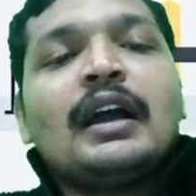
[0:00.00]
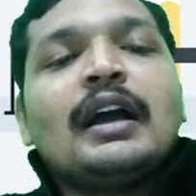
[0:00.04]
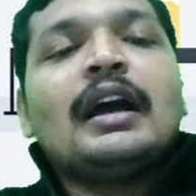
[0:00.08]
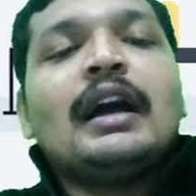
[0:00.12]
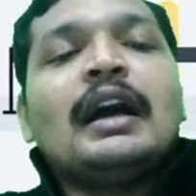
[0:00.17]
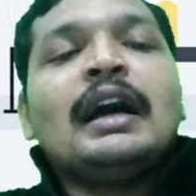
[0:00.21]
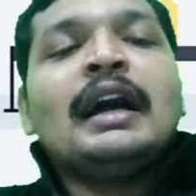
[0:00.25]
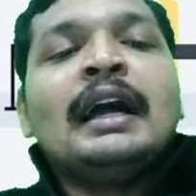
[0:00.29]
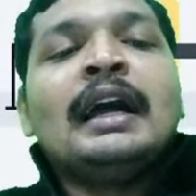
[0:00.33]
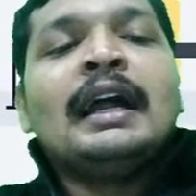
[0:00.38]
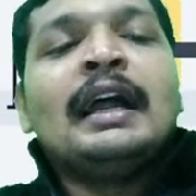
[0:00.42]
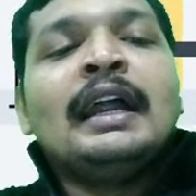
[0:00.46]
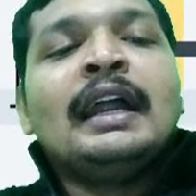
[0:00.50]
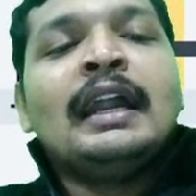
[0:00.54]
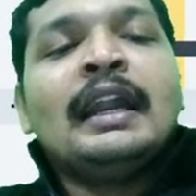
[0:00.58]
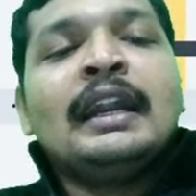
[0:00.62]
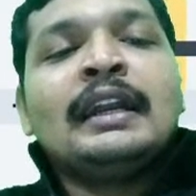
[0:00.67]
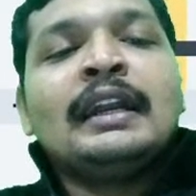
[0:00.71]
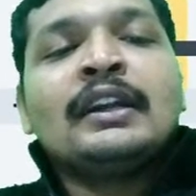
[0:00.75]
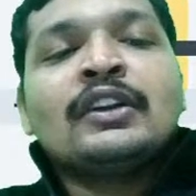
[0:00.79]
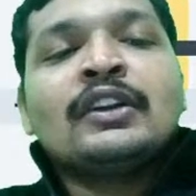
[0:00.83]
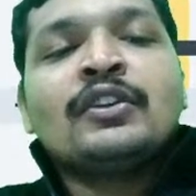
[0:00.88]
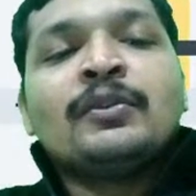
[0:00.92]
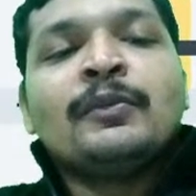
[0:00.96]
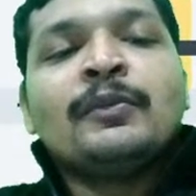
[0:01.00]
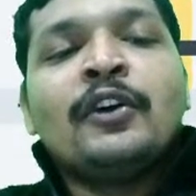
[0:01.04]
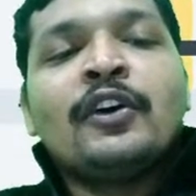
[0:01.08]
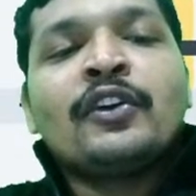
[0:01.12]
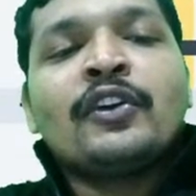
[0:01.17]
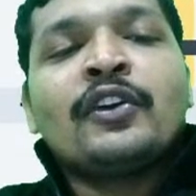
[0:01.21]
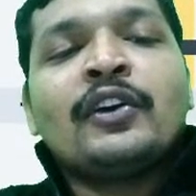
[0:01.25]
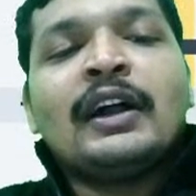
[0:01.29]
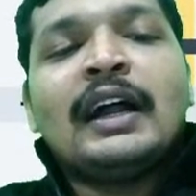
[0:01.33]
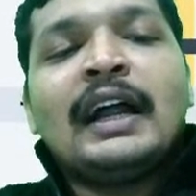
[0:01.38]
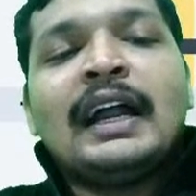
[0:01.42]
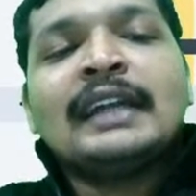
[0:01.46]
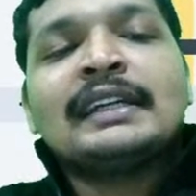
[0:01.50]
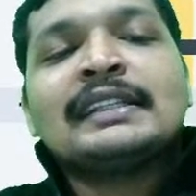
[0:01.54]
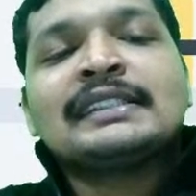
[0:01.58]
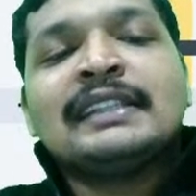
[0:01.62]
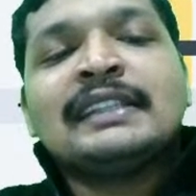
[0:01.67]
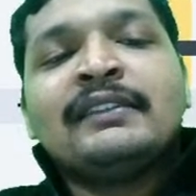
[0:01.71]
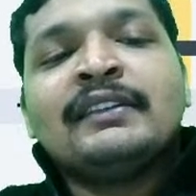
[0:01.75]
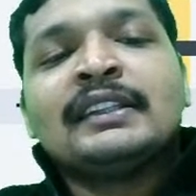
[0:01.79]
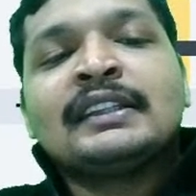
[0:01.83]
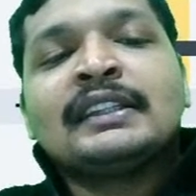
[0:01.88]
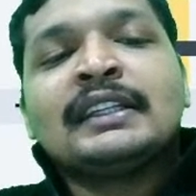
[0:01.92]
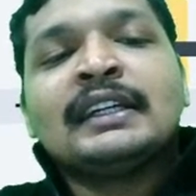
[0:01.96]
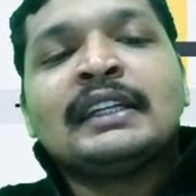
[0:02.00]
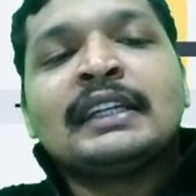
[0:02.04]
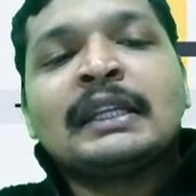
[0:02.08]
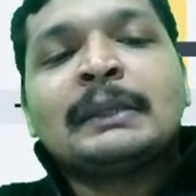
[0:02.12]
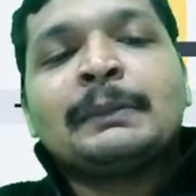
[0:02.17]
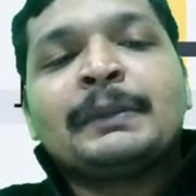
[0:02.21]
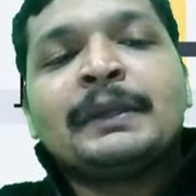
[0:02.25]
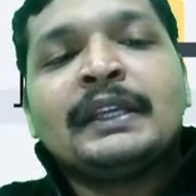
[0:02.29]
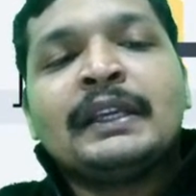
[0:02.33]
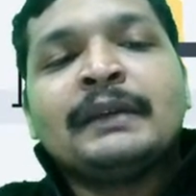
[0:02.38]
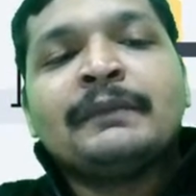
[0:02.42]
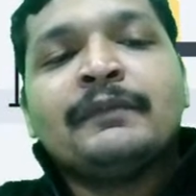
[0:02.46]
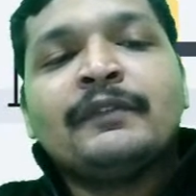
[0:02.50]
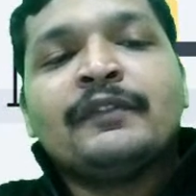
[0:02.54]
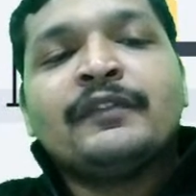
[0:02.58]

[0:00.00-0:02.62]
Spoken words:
and tomorrow at 7:30 p.m.